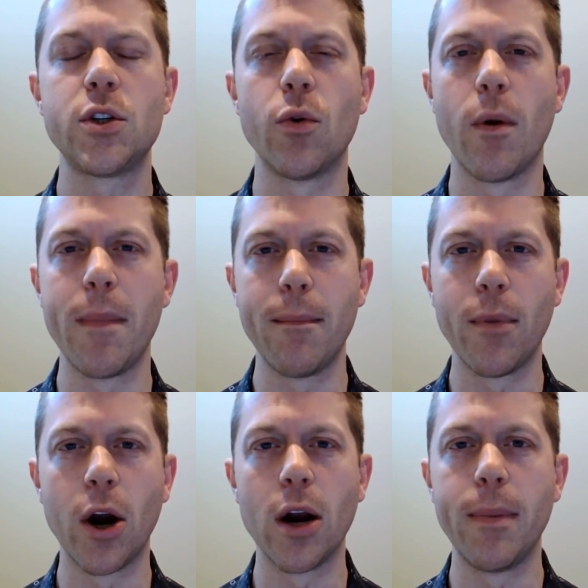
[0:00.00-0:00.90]

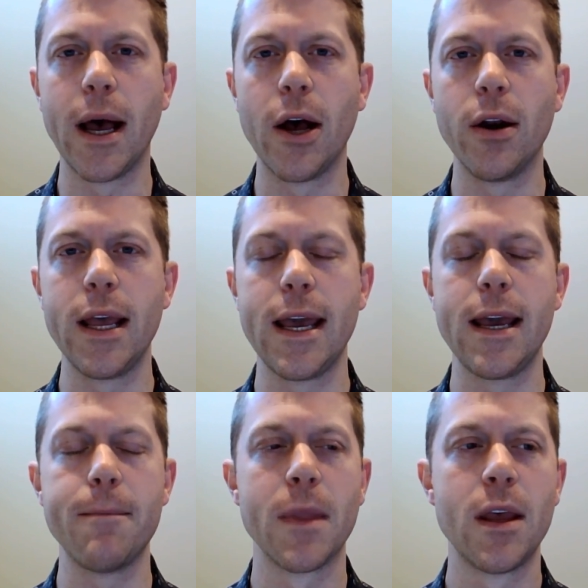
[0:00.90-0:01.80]
remember about
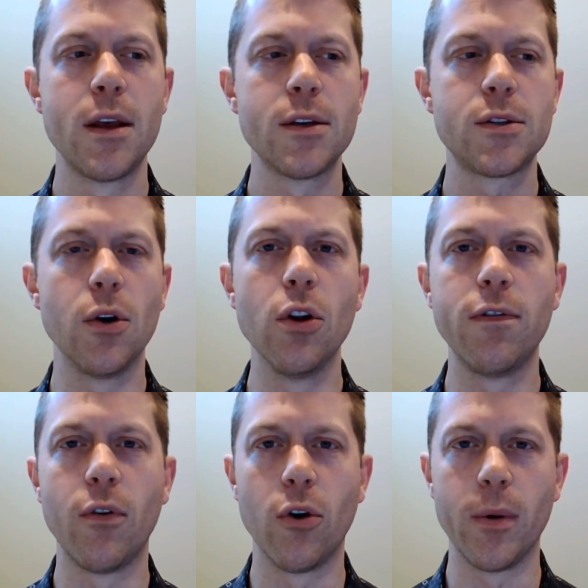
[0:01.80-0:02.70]
a solo
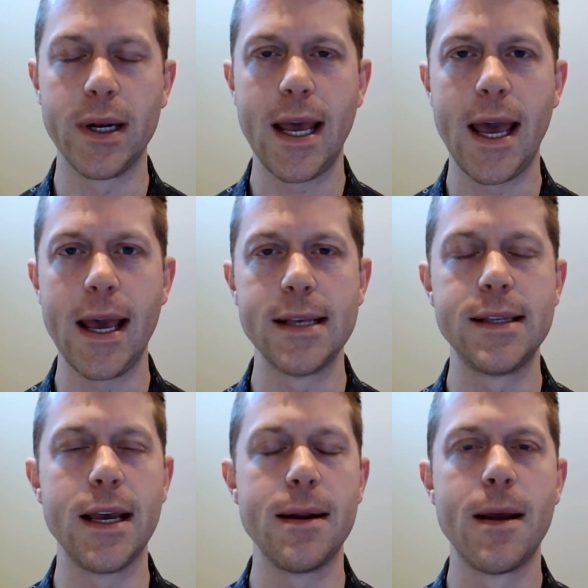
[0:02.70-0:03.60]
401k is
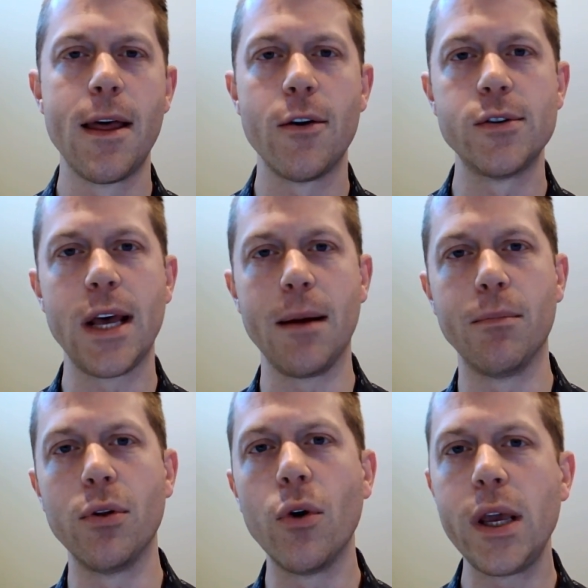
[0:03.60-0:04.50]
that there's that
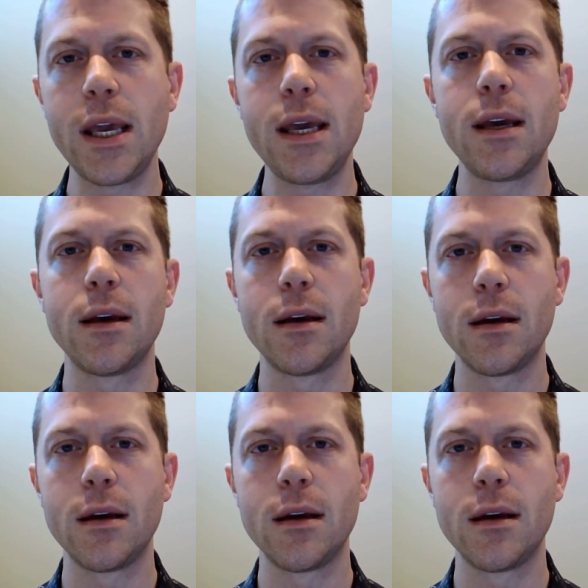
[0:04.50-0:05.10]
employee